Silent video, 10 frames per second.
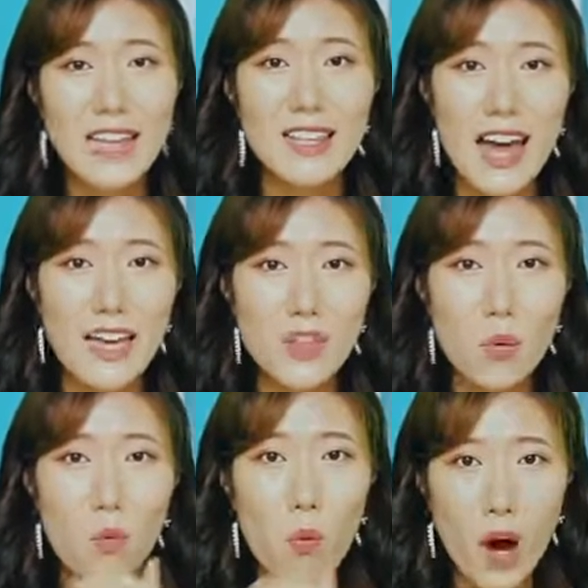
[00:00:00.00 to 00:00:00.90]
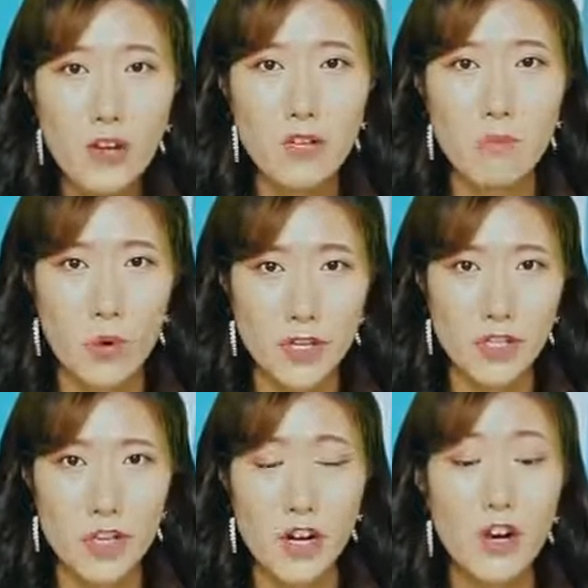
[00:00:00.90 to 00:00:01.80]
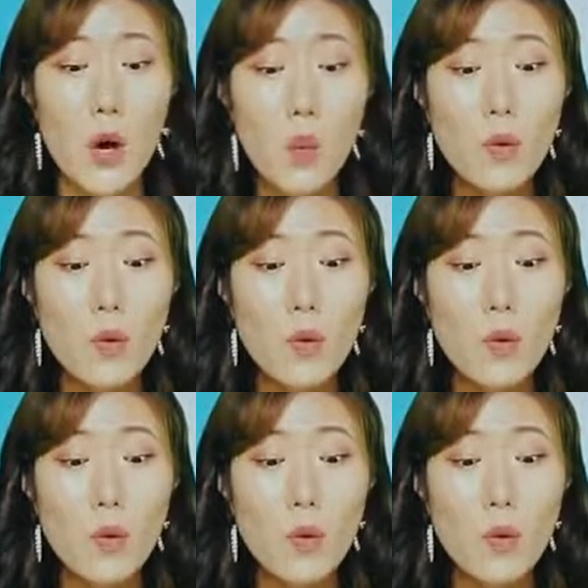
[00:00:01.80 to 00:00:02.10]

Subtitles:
I lack the water moisture,